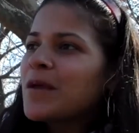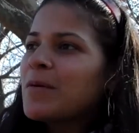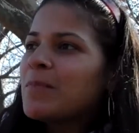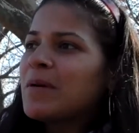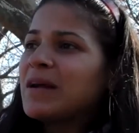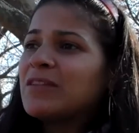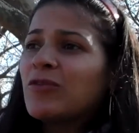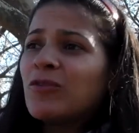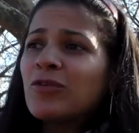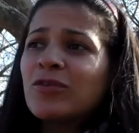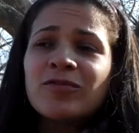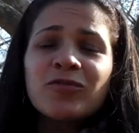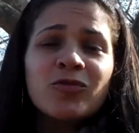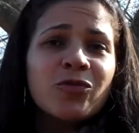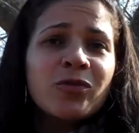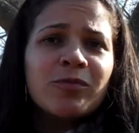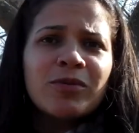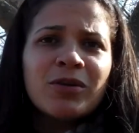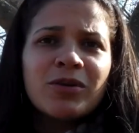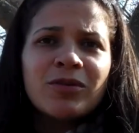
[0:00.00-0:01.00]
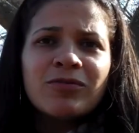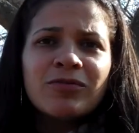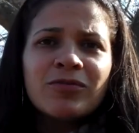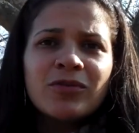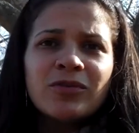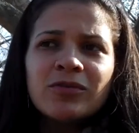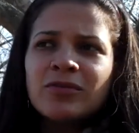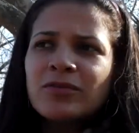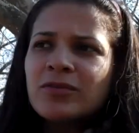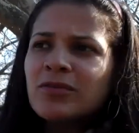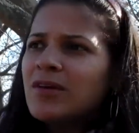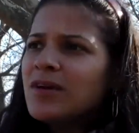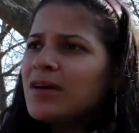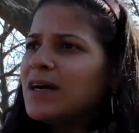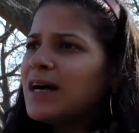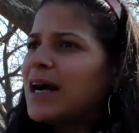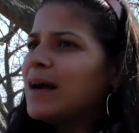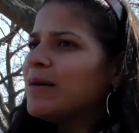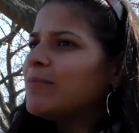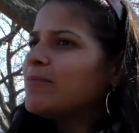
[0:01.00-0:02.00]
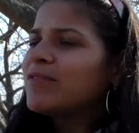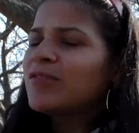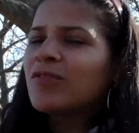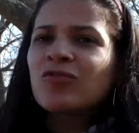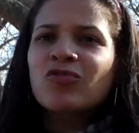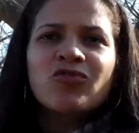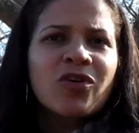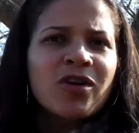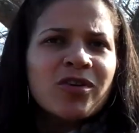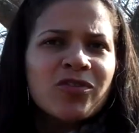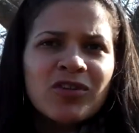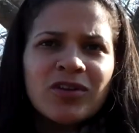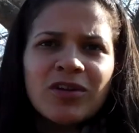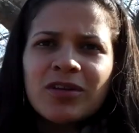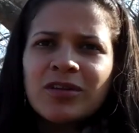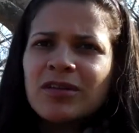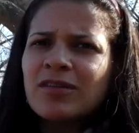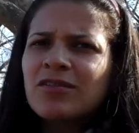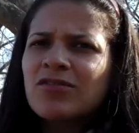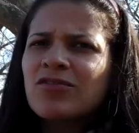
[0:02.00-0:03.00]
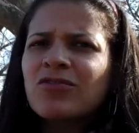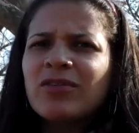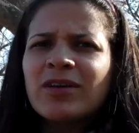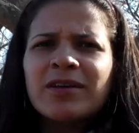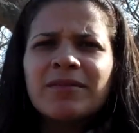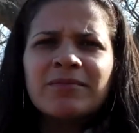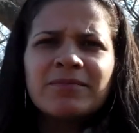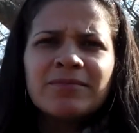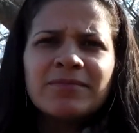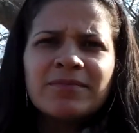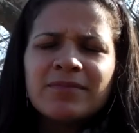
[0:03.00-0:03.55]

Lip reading: My daughter's doing beautiful. I'm still trudging on this dream.